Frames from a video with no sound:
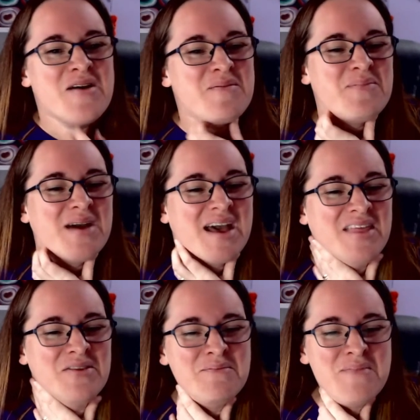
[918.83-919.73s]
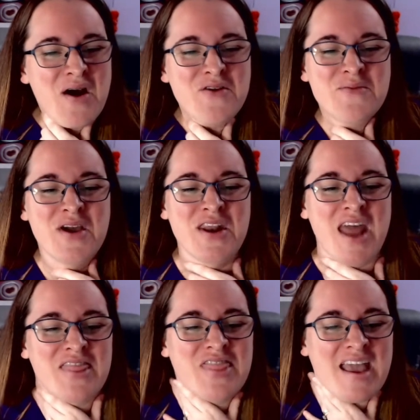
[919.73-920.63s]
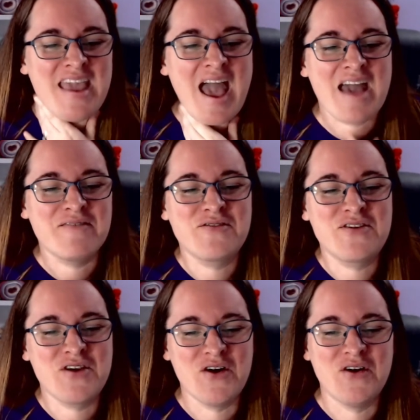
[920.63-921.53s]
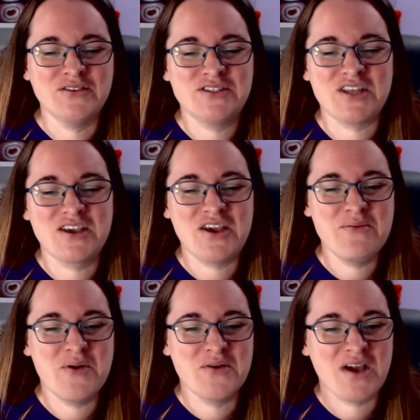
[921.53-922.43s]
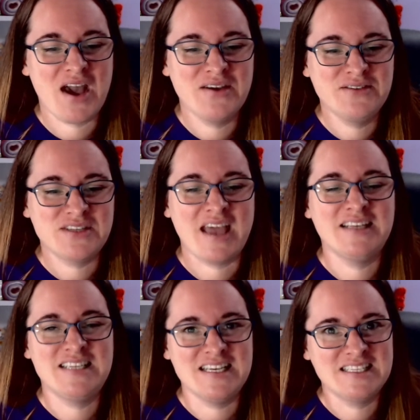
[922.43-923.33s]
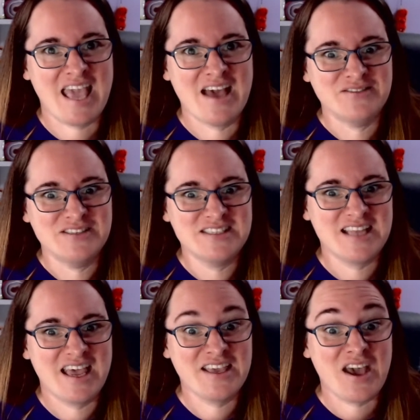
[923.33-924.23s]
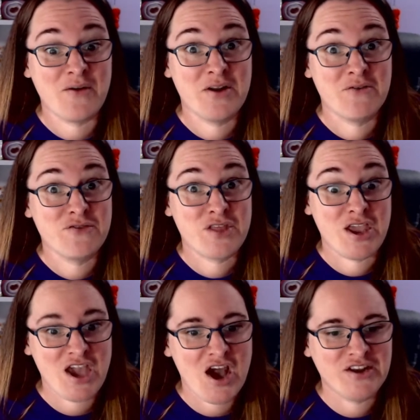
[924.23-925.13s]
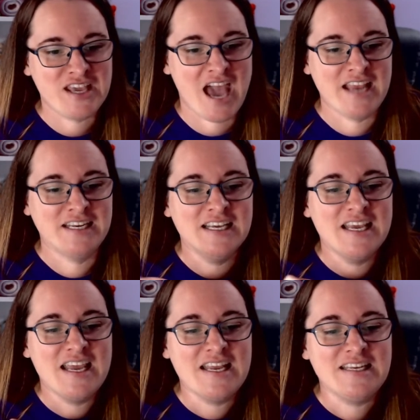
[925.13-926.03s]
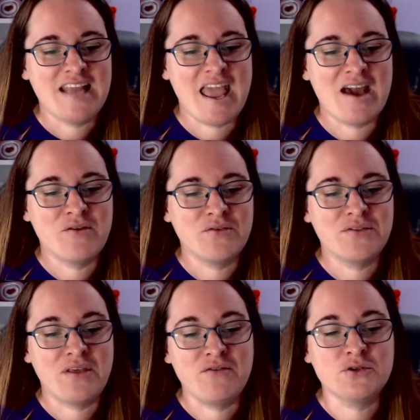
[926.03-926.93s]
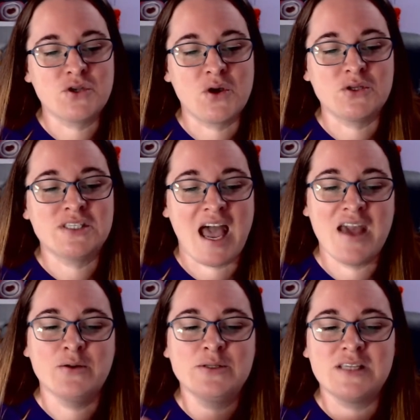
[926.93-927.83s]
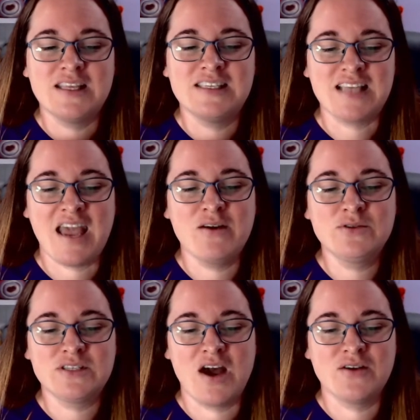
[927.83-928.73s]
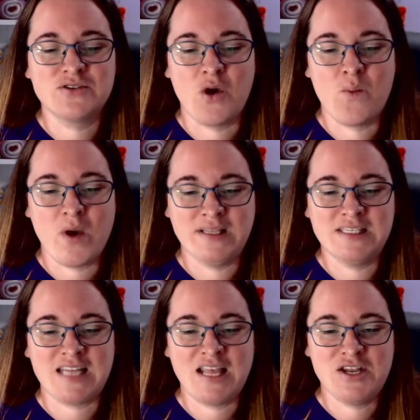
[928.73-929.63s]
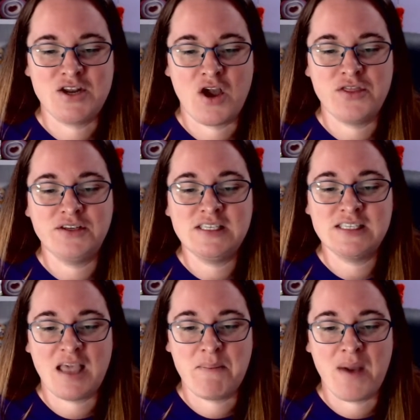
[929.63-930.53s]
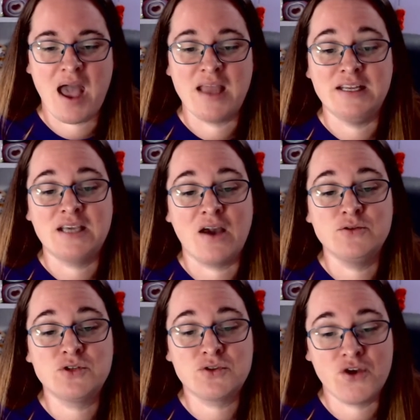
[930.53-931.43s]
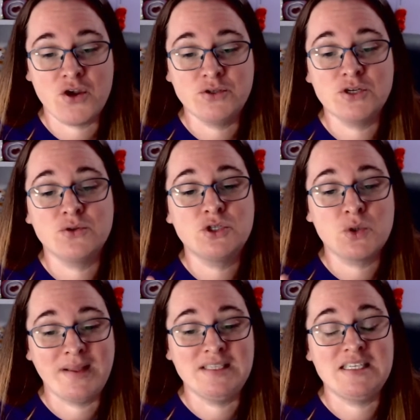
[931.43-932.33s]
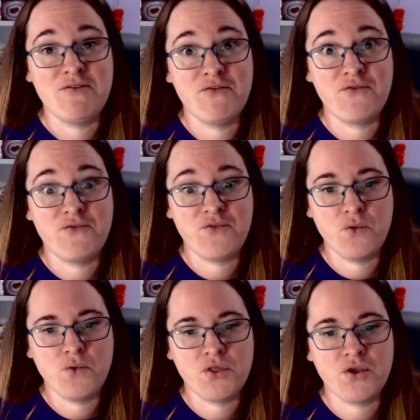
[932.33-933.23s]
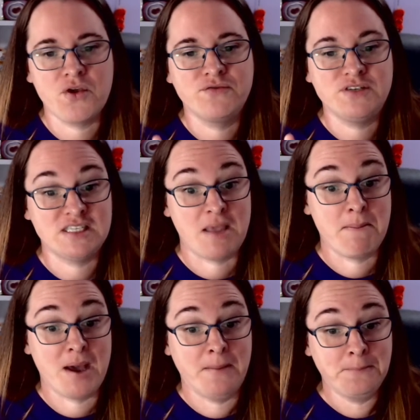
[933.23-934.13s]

But at the moment they have got coupon codes and discounts going on for their yarn again. Now they've also got a sale, so the sale starts on Wednesday the 9th of December and it goes through till the 24th of December.